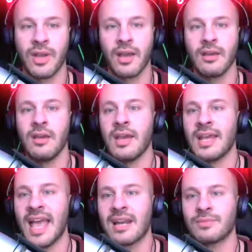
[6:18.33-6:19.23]
Okay.
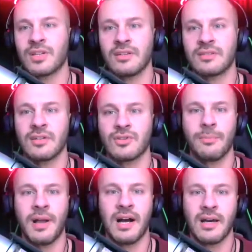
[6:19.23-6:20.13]
And Adam's going to touch
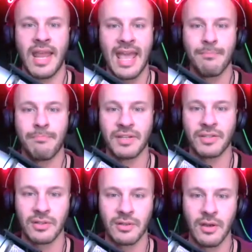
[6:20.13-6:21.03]
up on
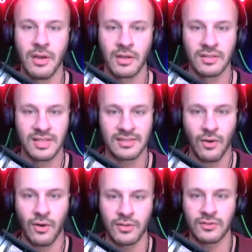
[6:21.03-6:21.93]
ambition because that's
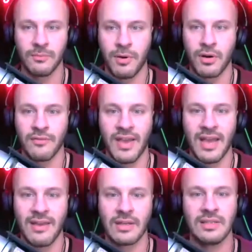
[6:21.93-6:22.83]
also part of
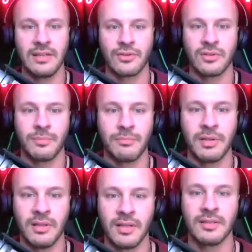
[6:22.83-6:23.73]
having leadership
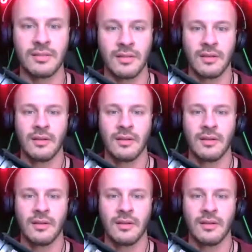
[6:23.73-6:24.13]
abilities.